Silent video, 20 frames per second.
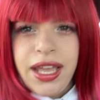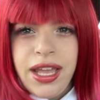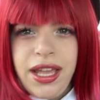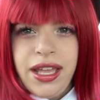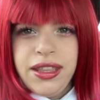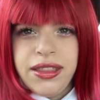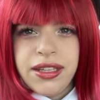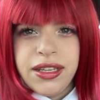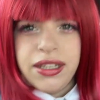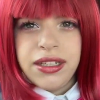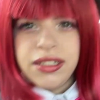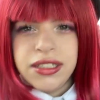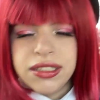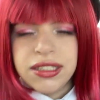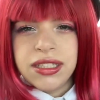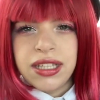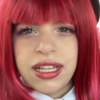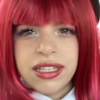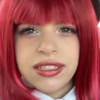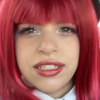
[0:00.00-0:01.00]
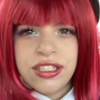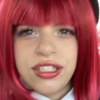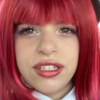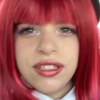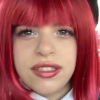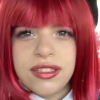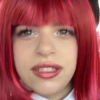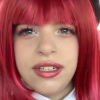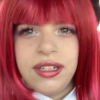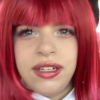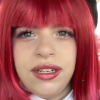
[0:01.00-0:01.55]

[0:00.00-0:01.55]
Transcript: And then Celeste is just the